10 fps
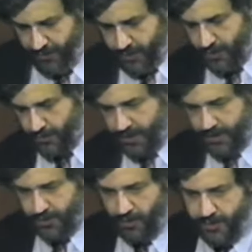an
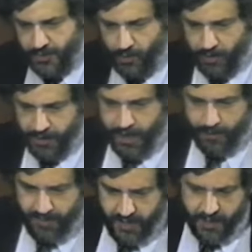interpretation also on the
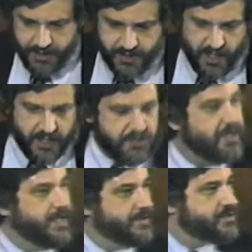campaign against
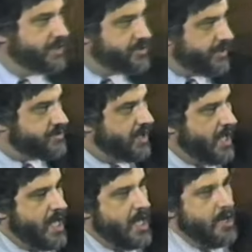LSD in the 60s.
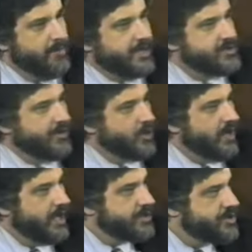Because although
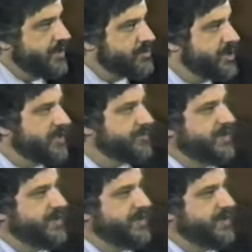LSD was not the